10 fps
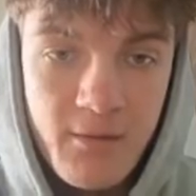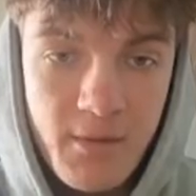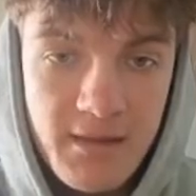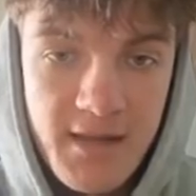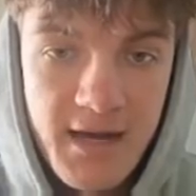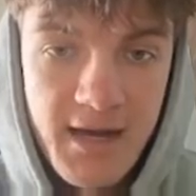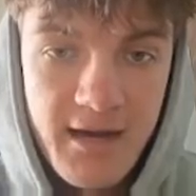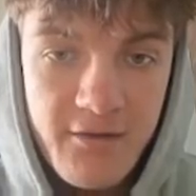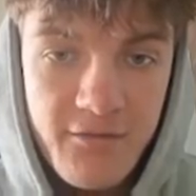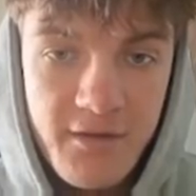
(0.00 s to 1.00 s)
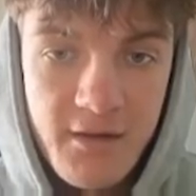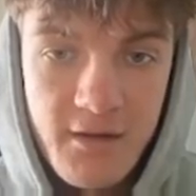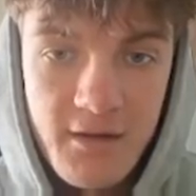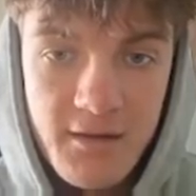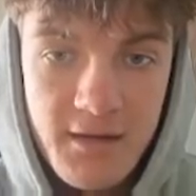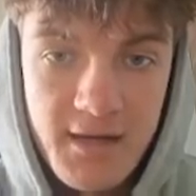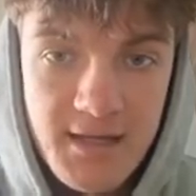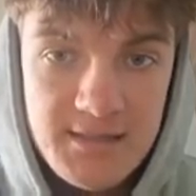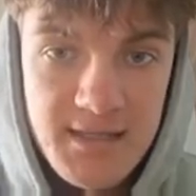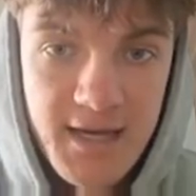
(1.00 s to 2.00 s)
We then have the
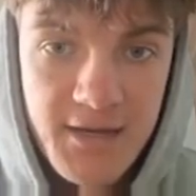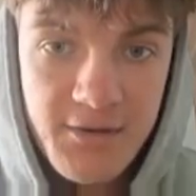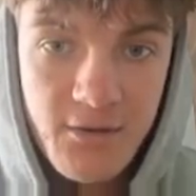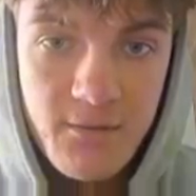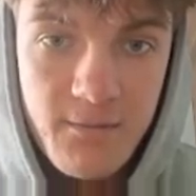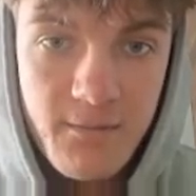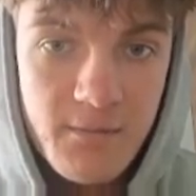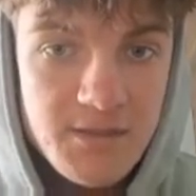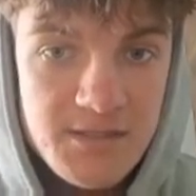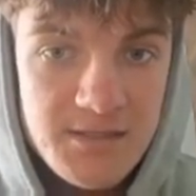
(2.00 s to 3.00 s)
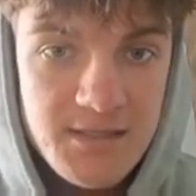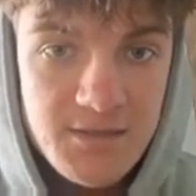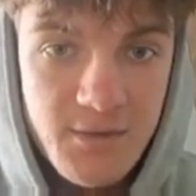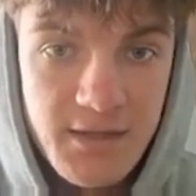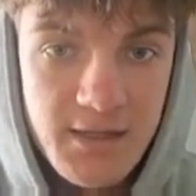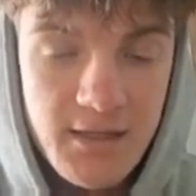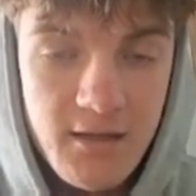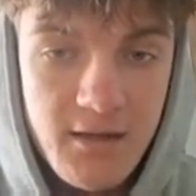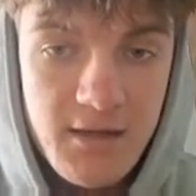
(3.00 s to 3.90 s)
next candle, which is this one here,